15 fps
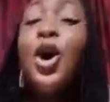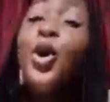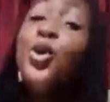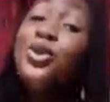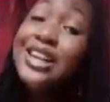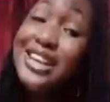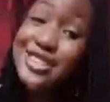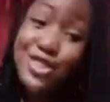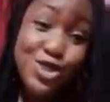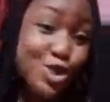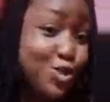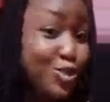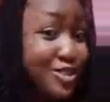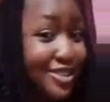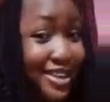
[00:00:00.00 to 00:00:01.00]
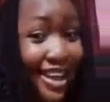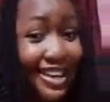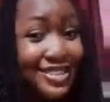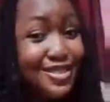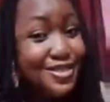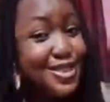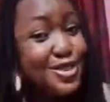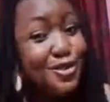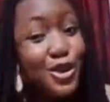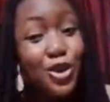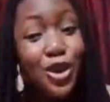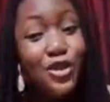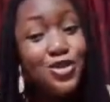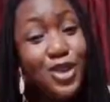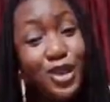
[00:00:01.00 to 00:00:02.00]
That's just wooden height. The rest of them you
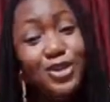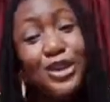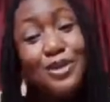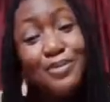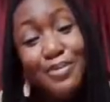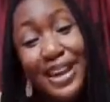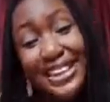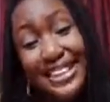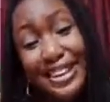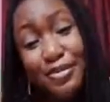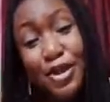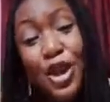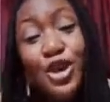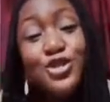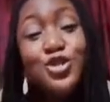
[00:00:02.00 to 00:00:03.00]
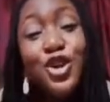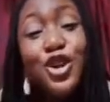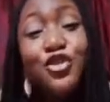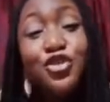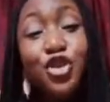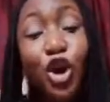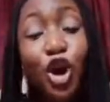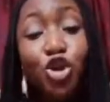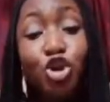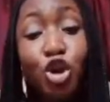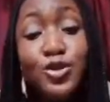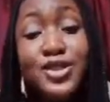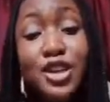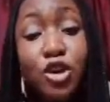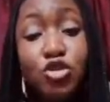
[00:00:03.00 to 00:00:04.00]
have to actually buy them. So if you're done
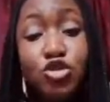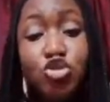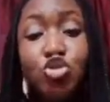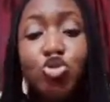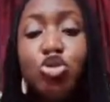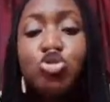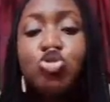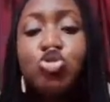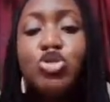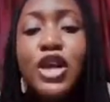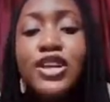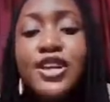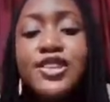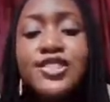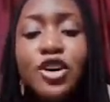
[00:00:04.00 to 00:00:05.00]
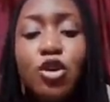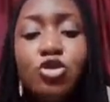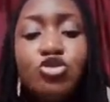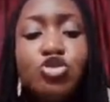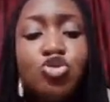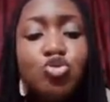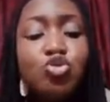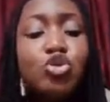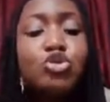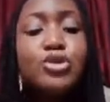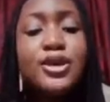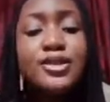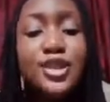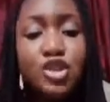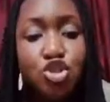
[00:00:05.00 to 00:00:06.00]
with secondary school, go to a secondary school, go to
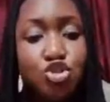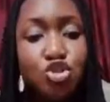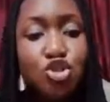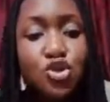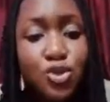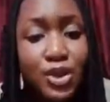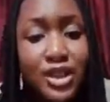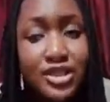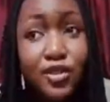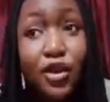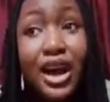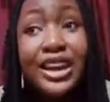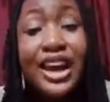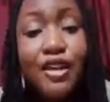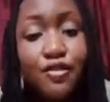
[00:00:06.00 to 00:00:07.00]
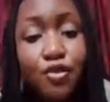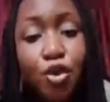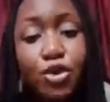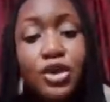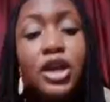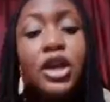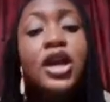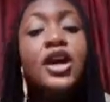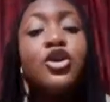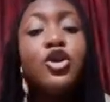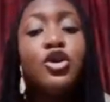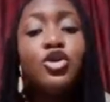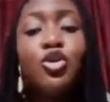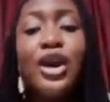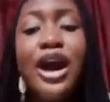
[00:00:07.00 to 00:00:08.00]
SS3 student. If you can't afford,
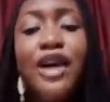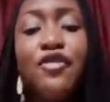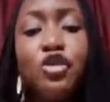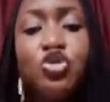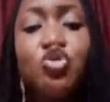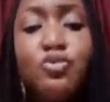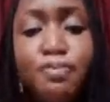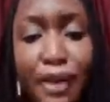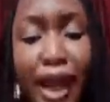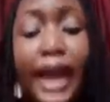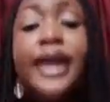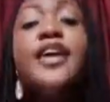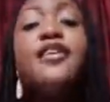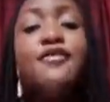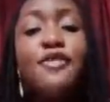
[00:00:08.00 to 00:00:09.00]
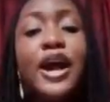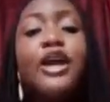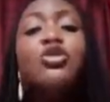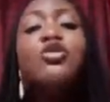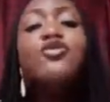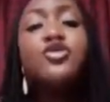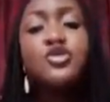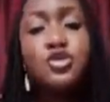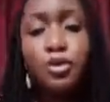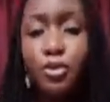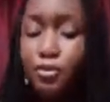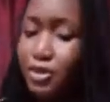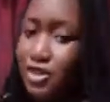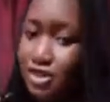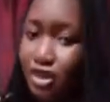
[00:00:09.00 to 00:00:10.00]
you can't afford to buy, fine, look for someone.
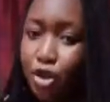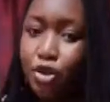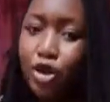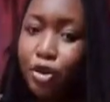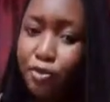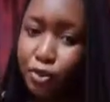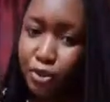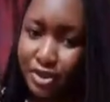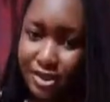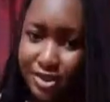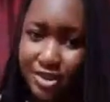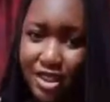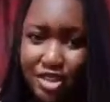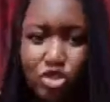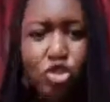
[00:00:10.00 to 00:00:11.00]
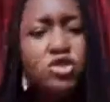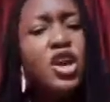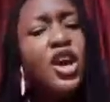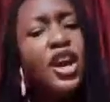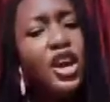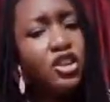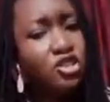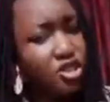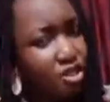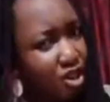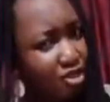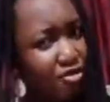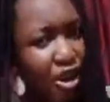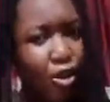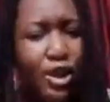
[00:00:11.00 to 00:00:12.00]
Please, can you help me with this text? Because a
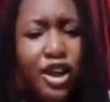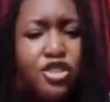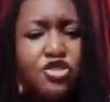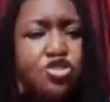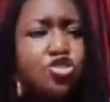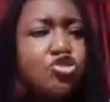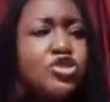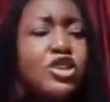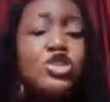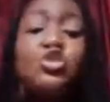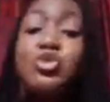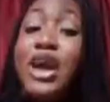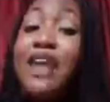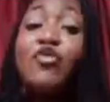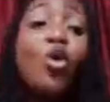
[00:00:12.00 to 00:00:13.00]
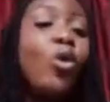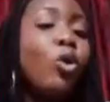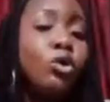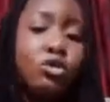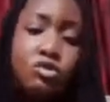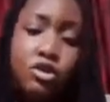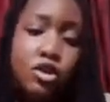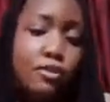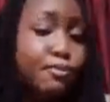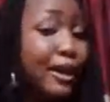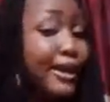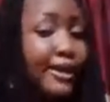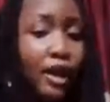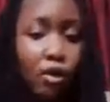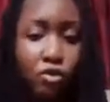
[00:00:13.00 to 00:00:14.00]
regular SS3 student should have all by
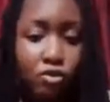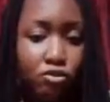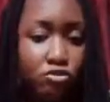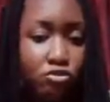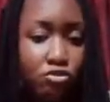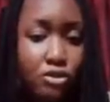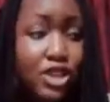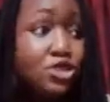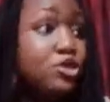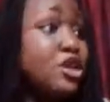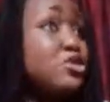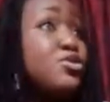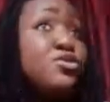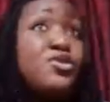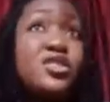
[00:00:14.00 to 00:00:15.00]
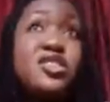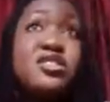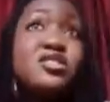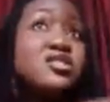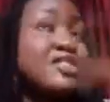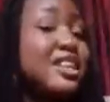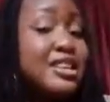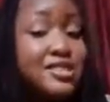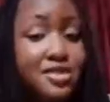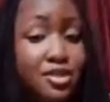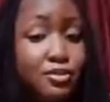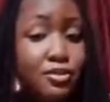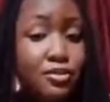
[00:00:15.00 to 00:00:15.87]
now. My students will finish since last time.